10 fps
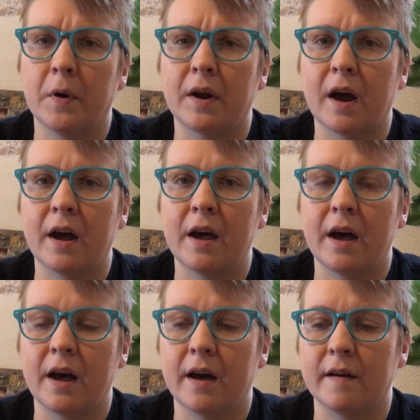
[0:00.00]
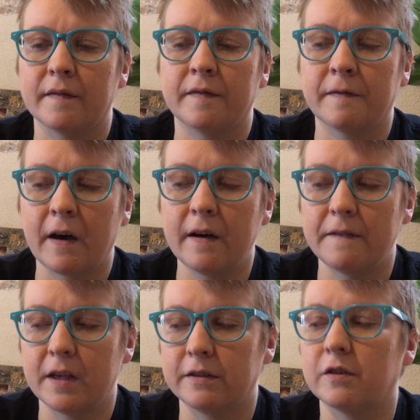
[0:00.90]
but I have 5
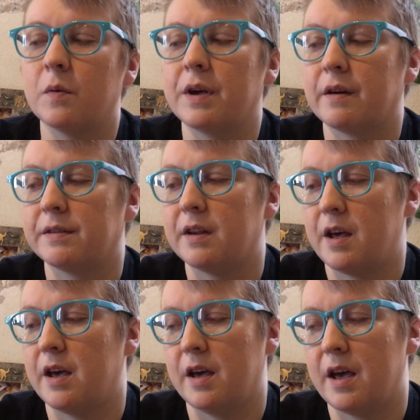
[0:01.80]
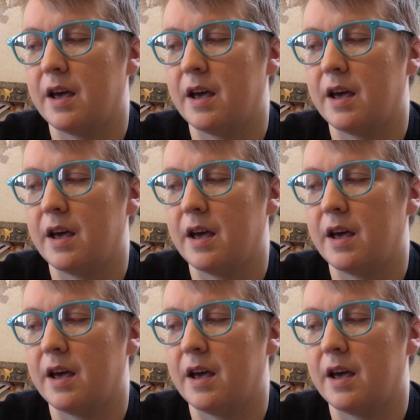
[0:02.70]
things going out today